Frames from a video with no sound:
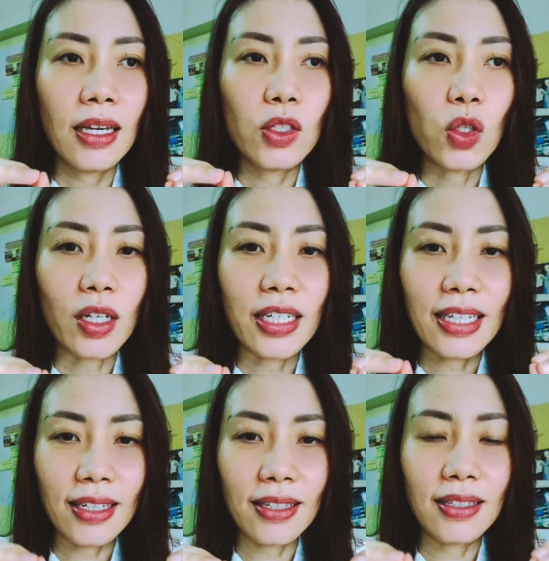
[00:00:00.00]
your
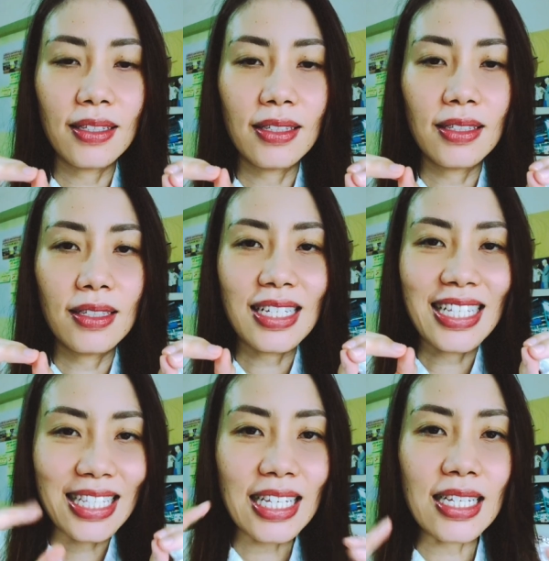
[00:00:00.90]
kid
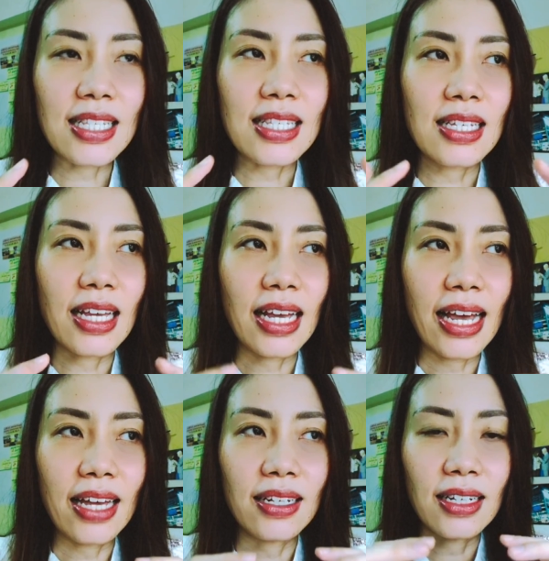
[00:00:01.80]
sits
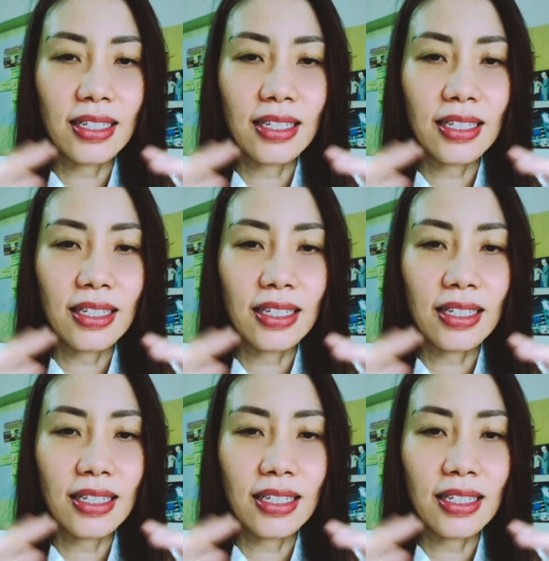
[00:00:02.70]
at